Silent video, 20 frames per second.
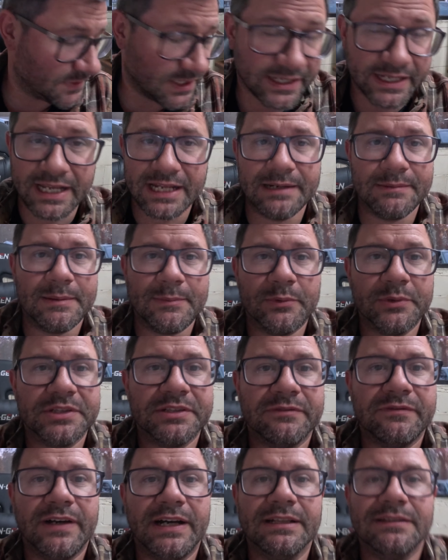can't remember what
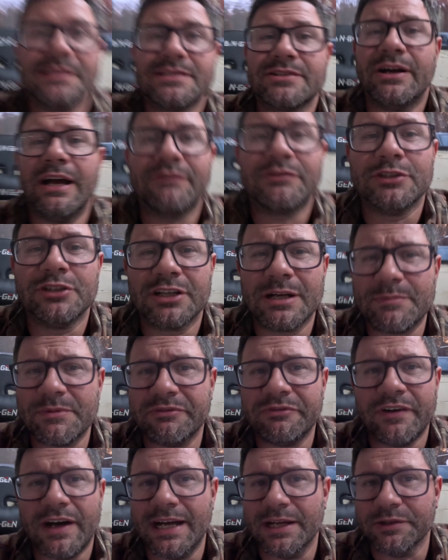the file is. I'll have to look up the
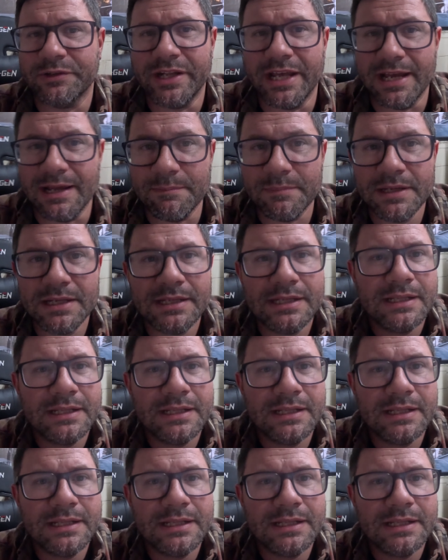file name.